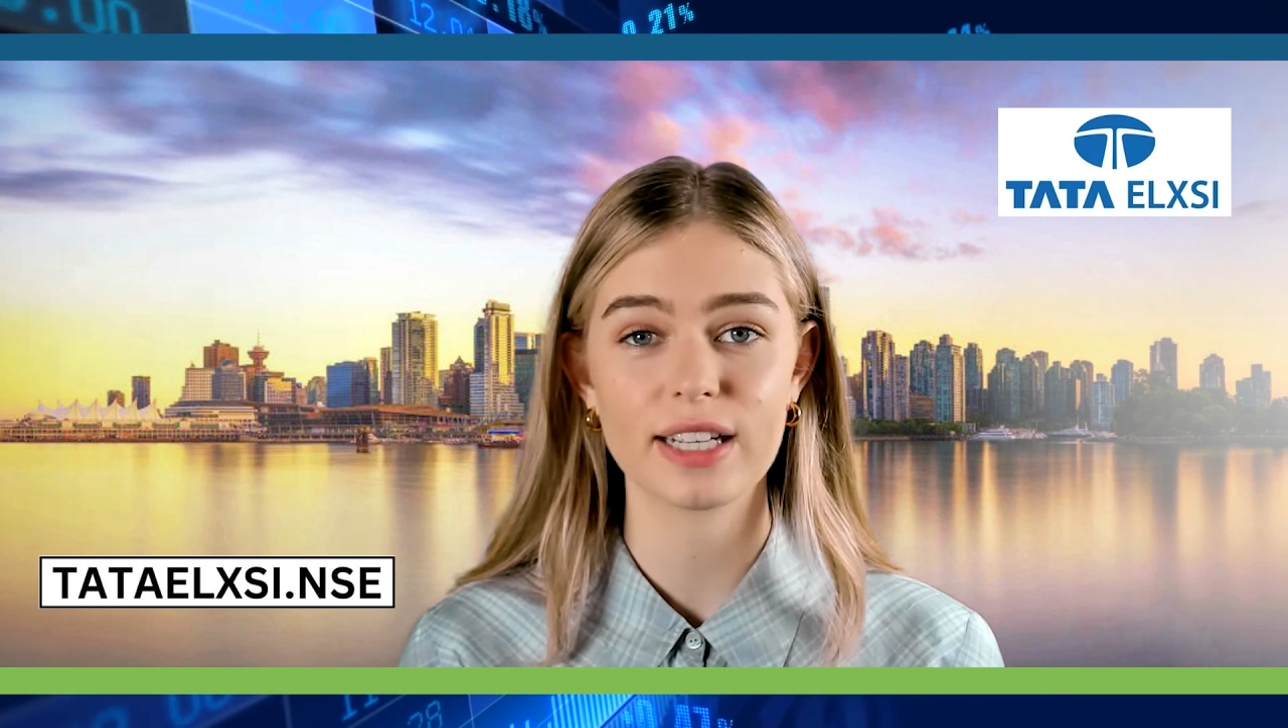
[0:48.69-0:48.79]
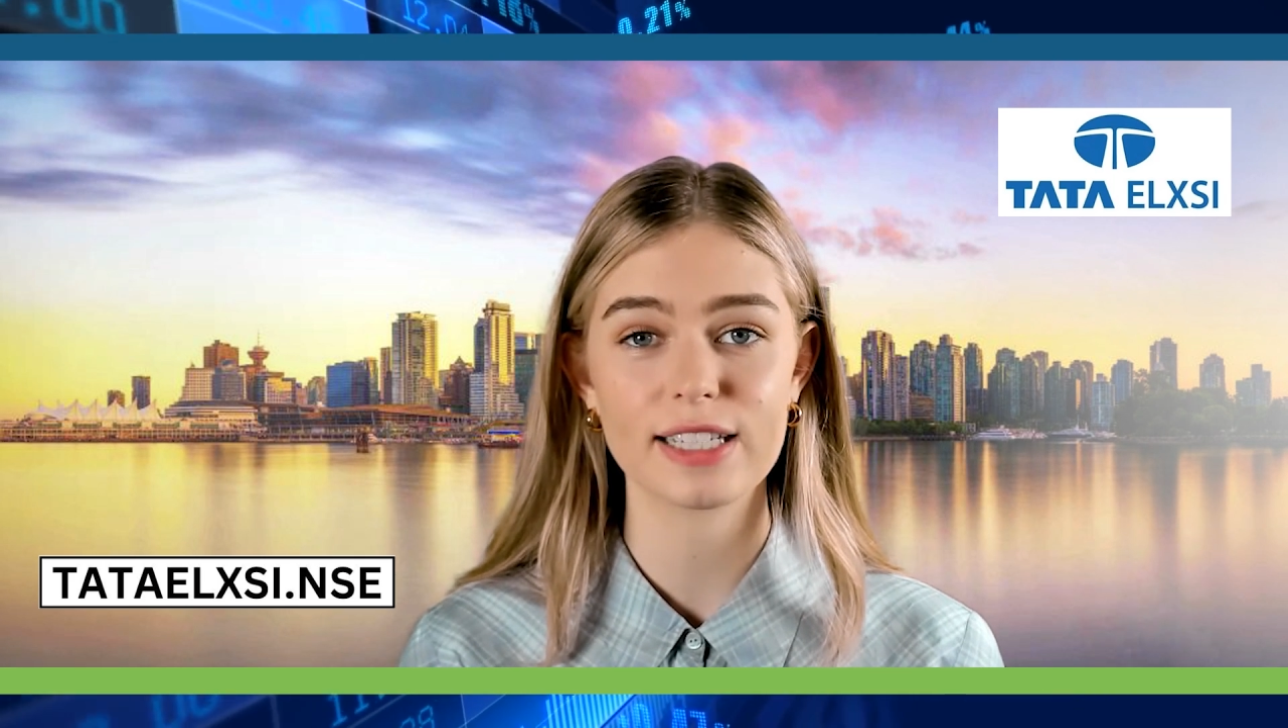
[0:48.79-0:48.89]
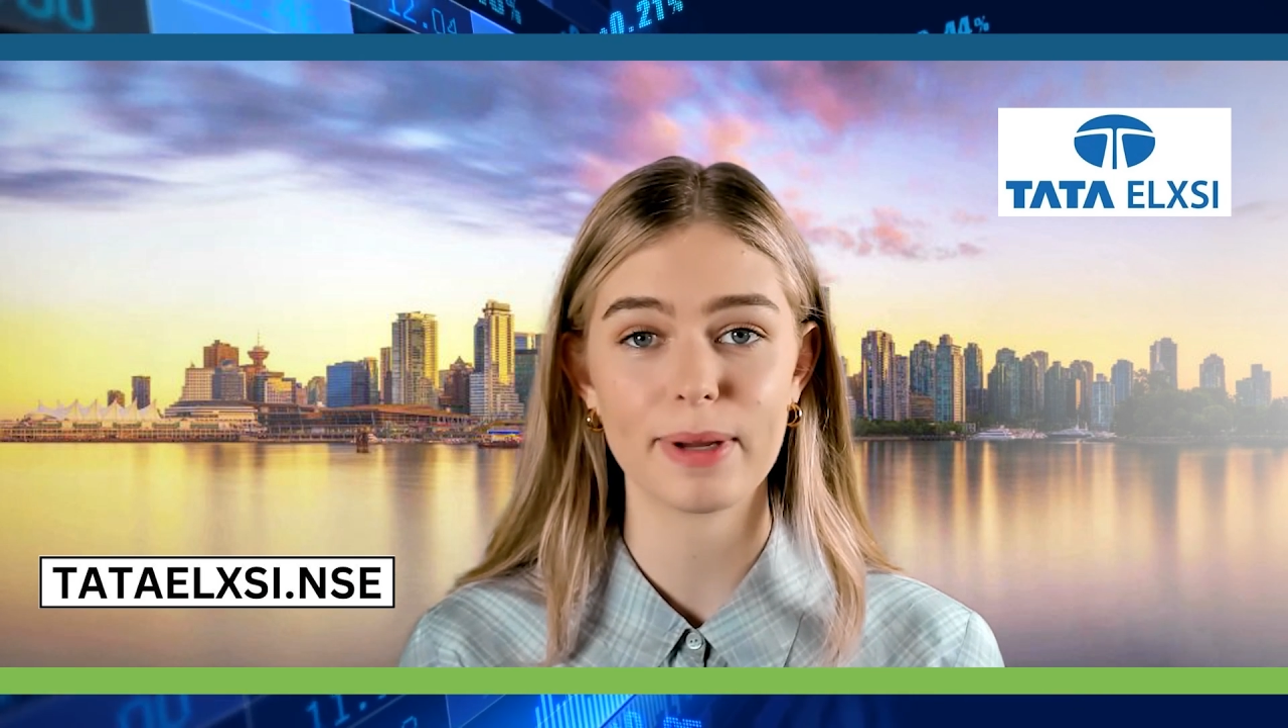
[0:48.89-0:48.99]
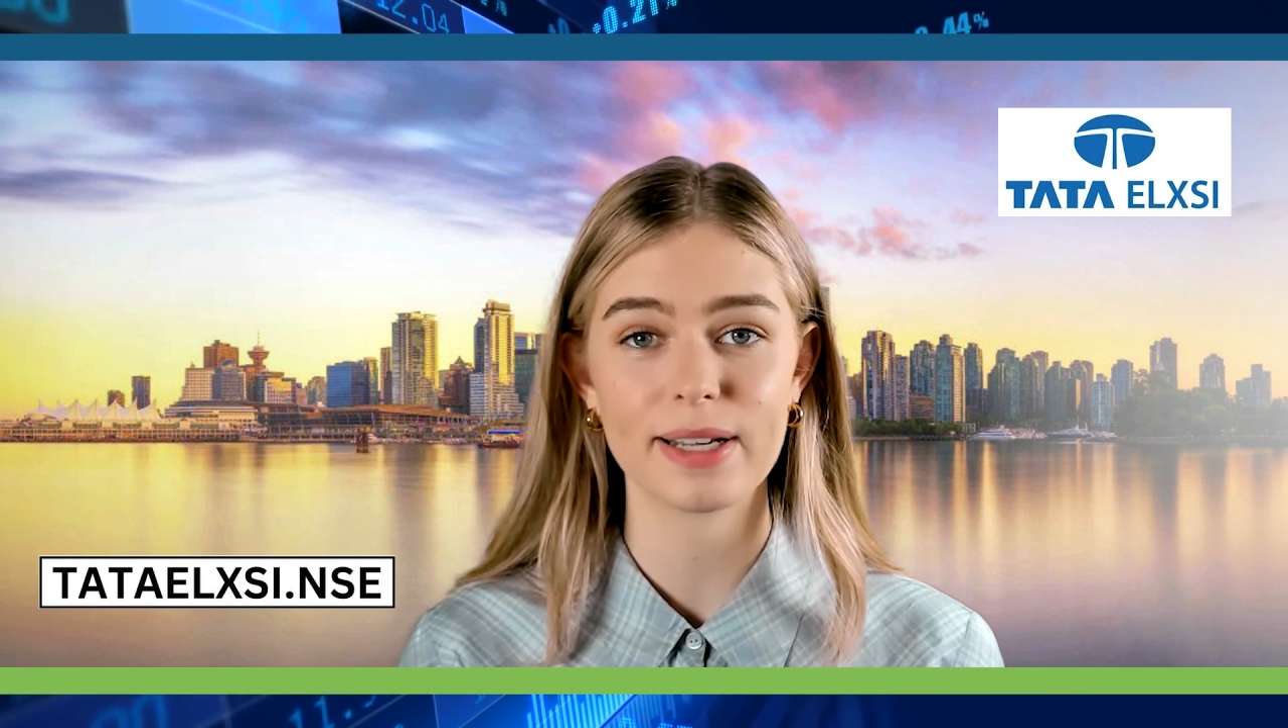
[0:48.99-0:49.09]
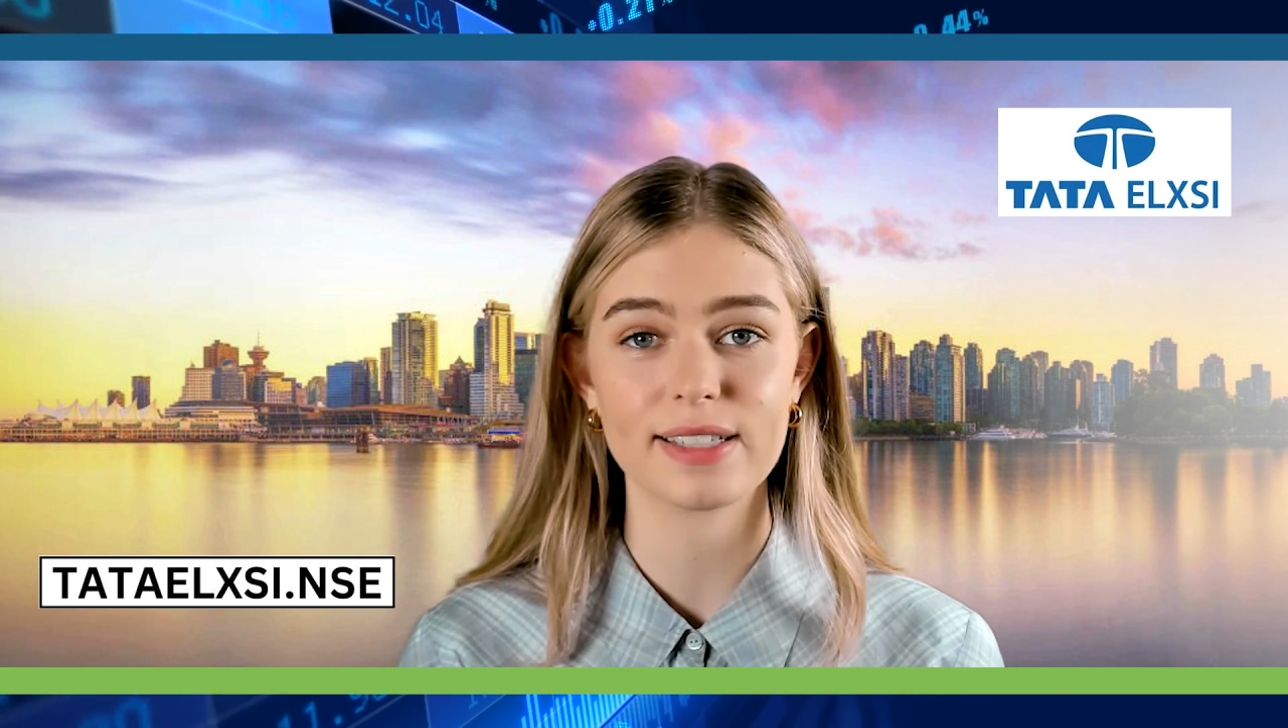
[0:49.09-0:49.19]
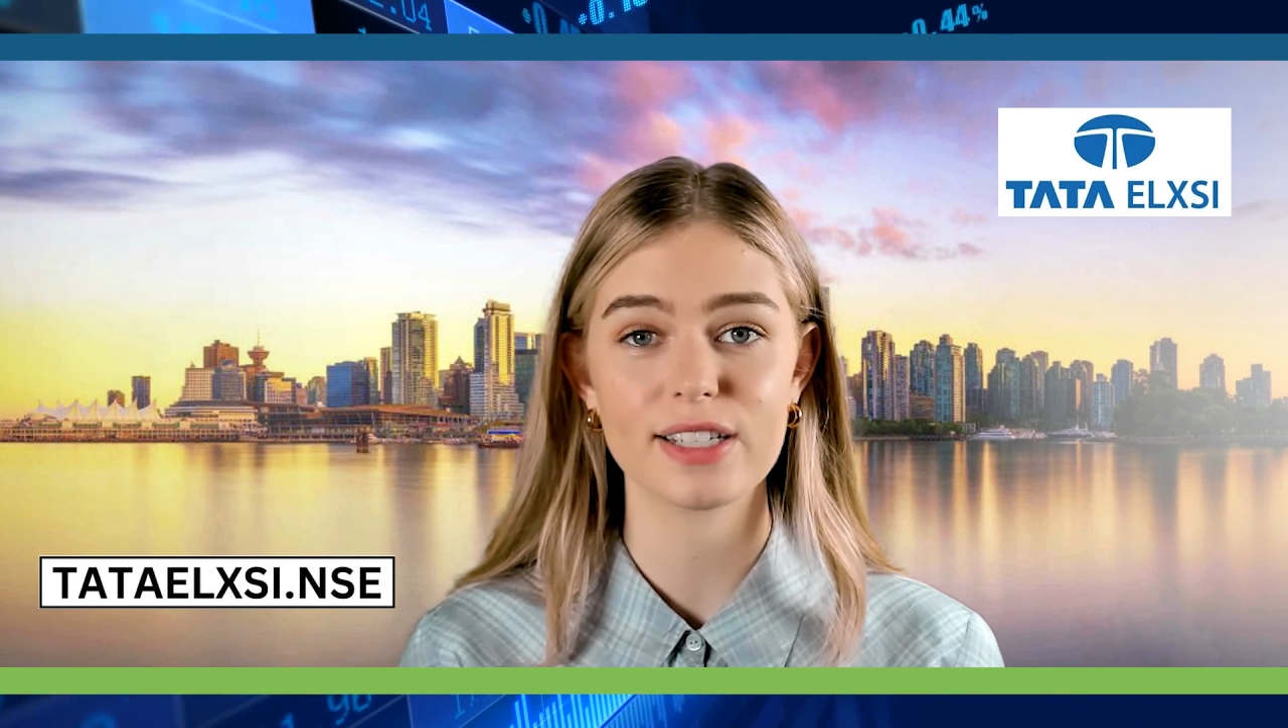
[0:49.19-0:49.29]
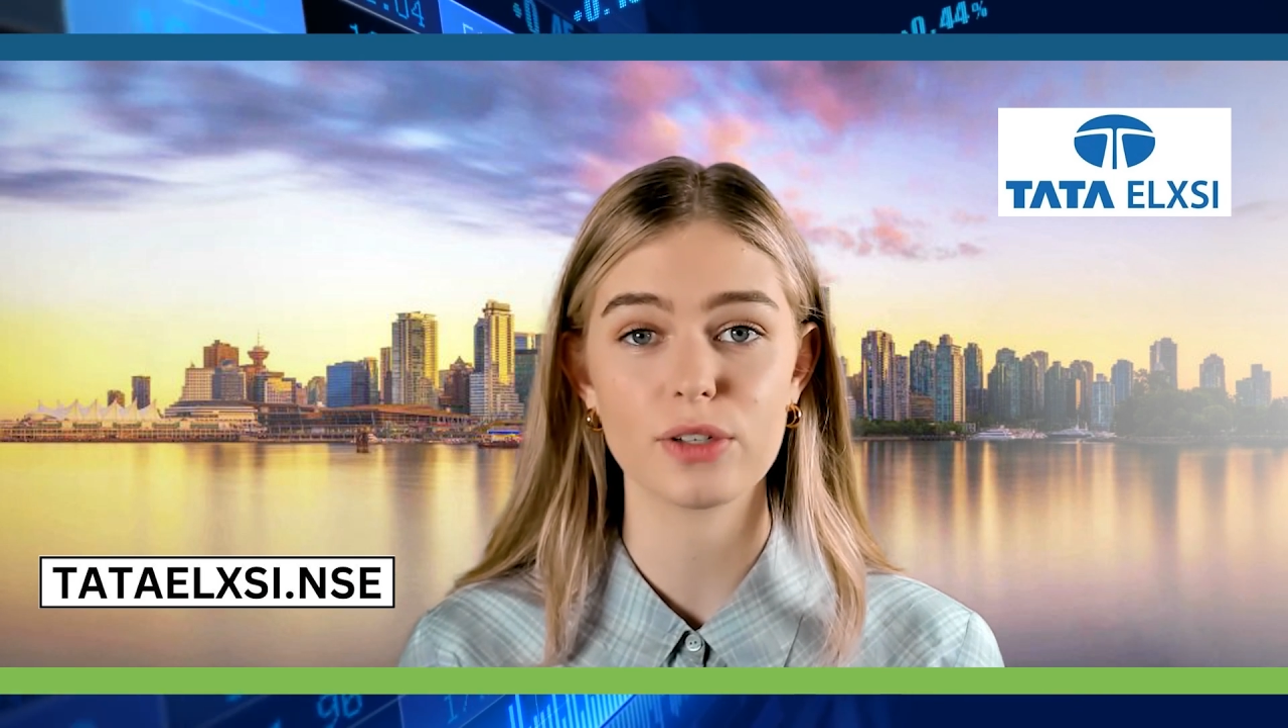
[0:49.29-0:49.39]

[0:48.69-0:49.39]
expenses